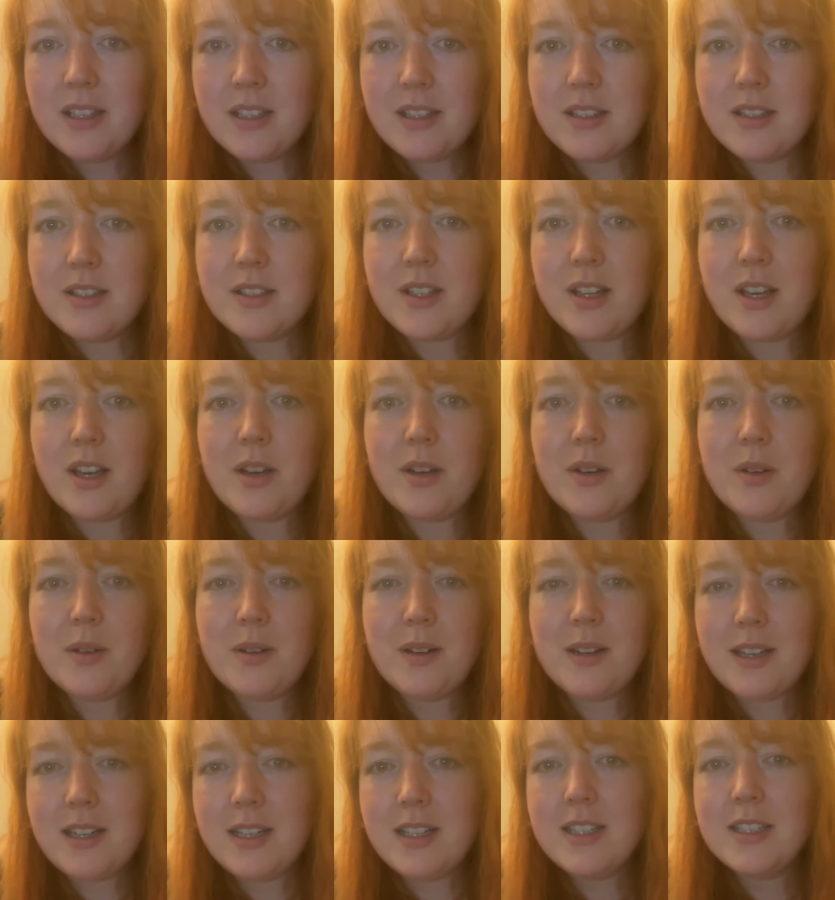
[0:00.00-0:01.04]
So
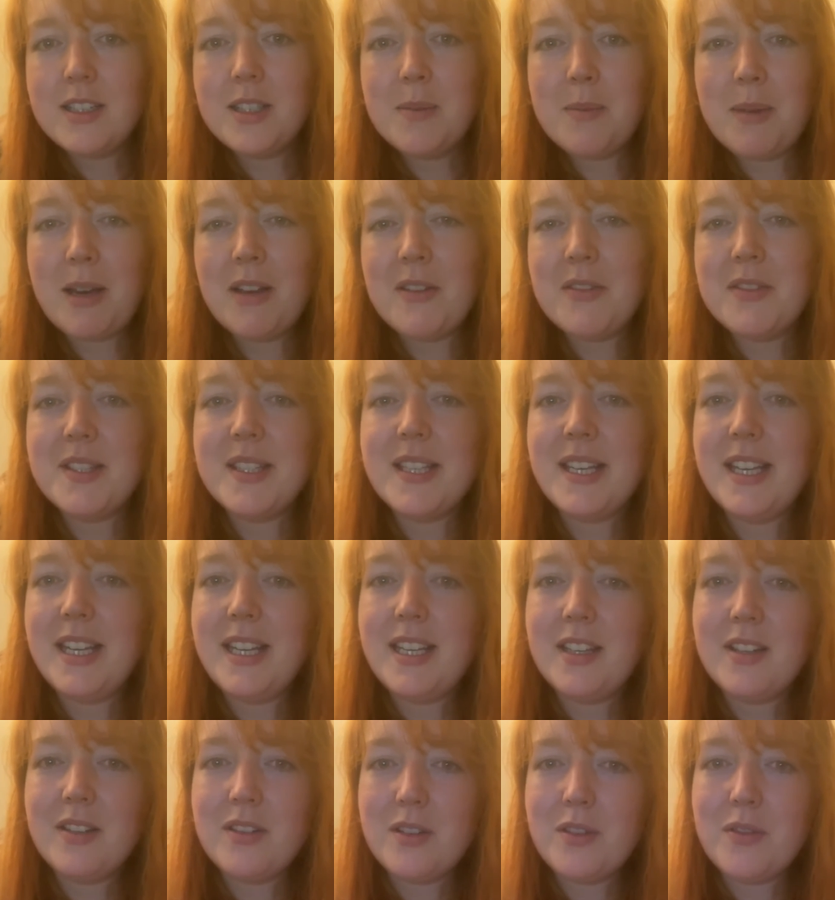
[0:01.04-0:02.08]
as you might have
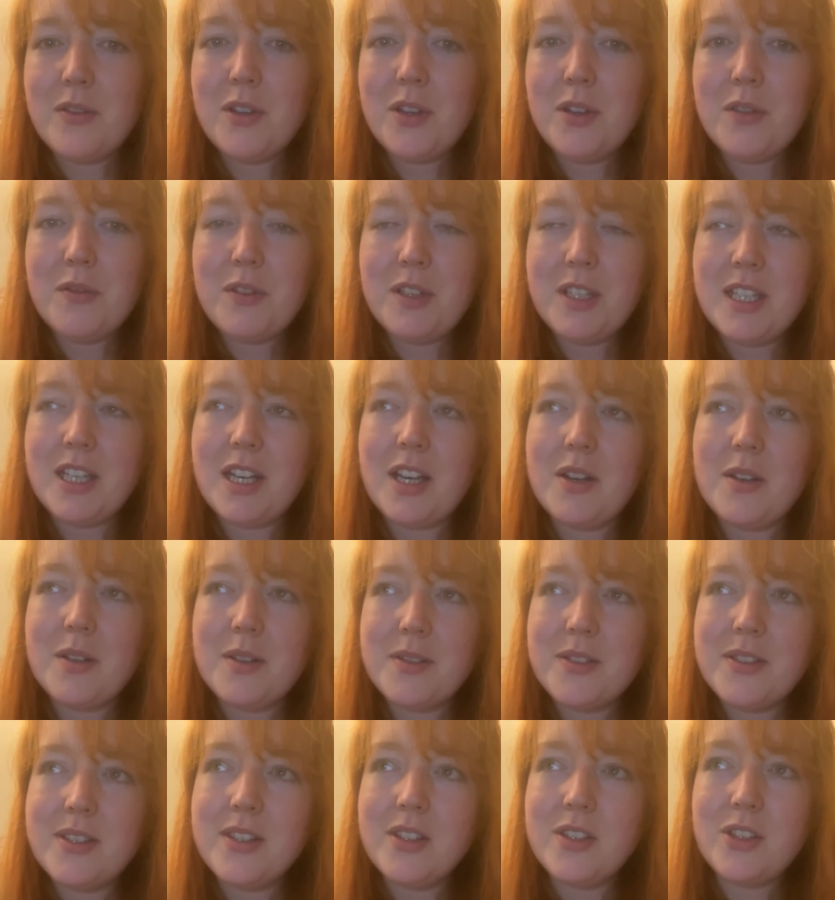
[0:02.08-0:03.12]
seen, the few
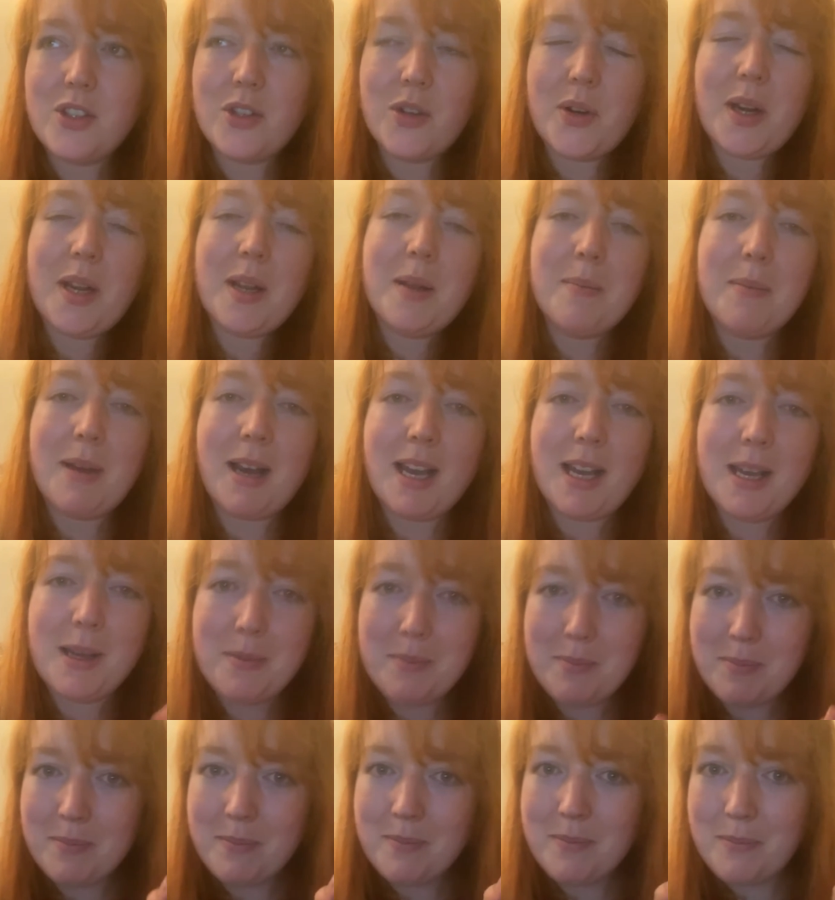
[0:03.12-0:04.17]
videos during my
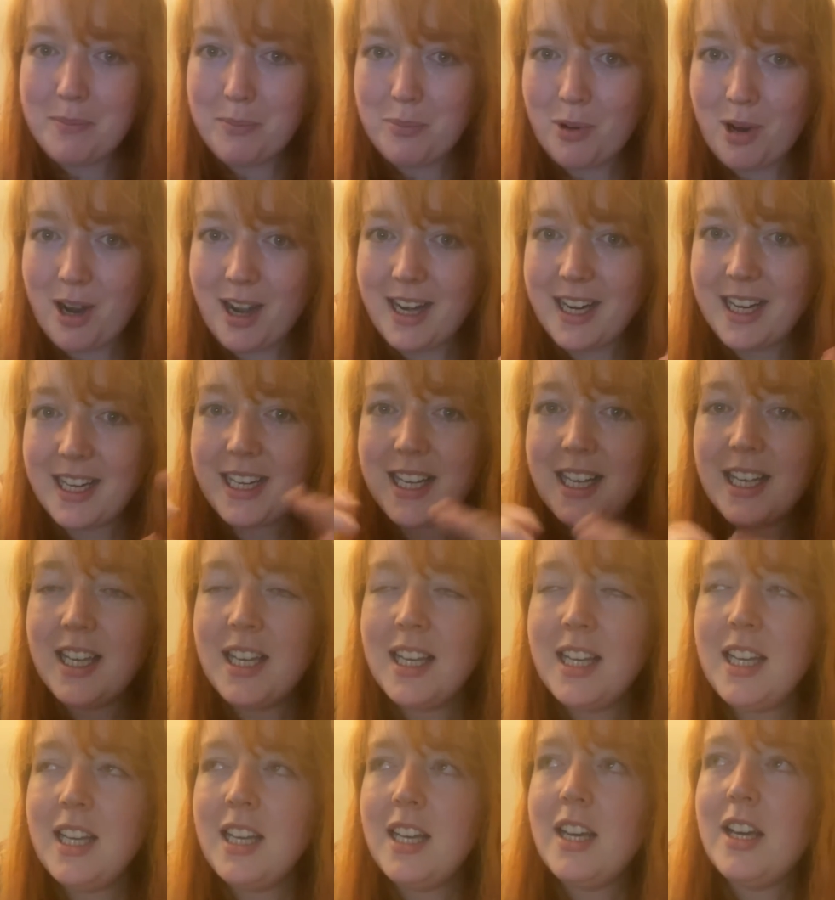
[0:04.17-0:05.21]
break
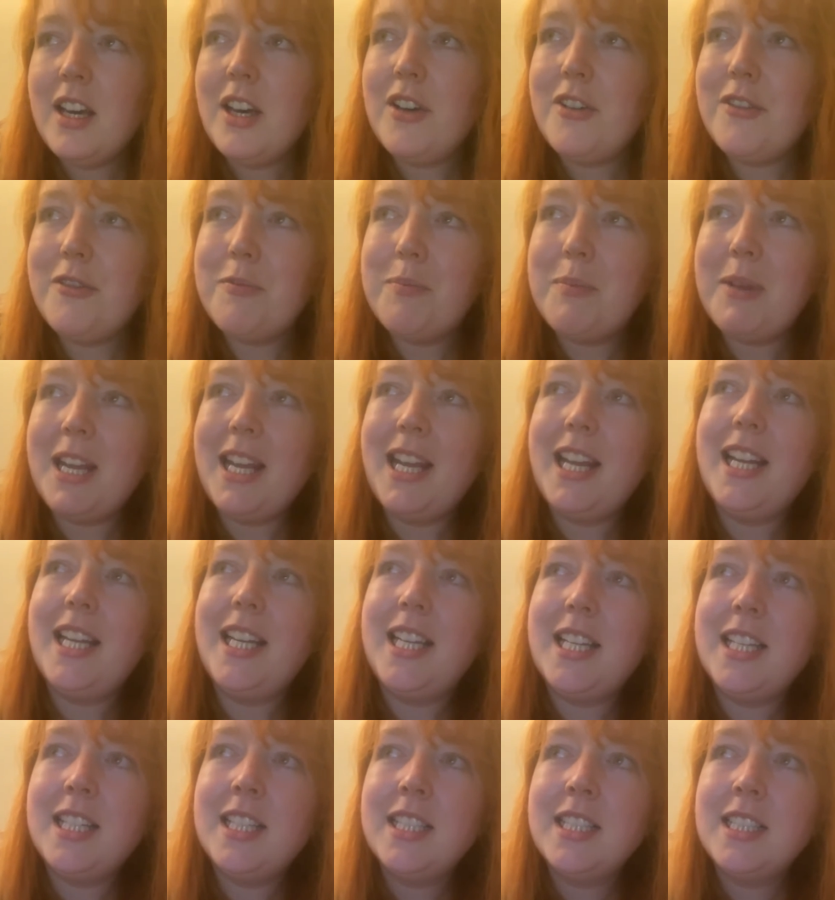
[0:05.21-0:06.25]
have
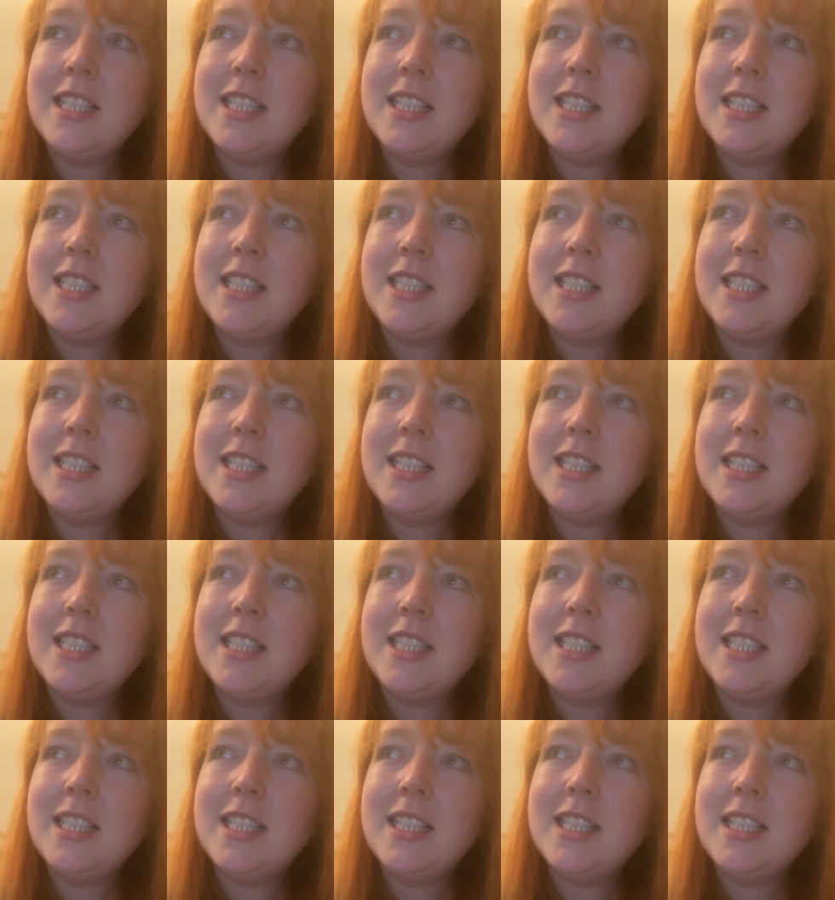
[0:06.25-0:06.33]
been